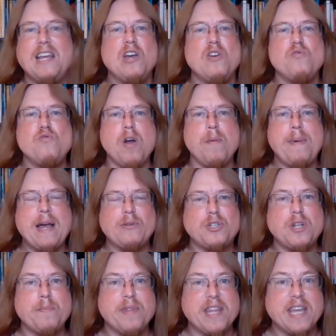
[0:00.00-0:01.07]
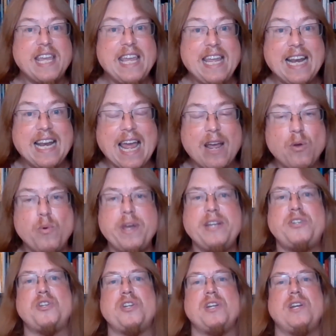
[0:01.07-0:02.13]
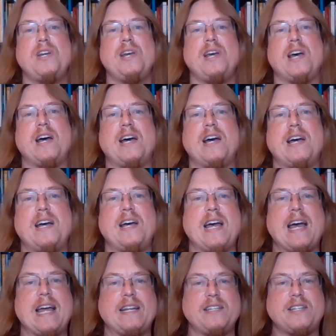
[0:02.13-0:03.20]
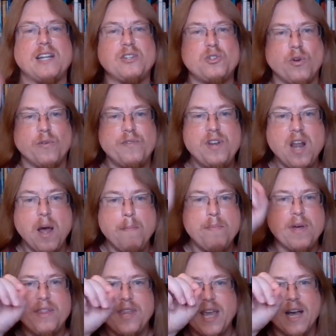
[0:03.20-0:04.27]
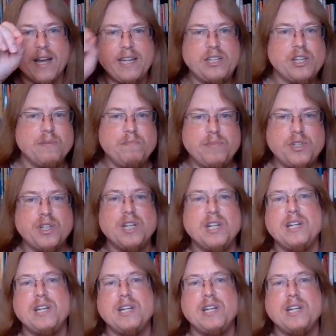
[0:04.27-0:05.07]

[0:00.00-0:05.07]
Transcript: rub out some of the key language and sort of number the items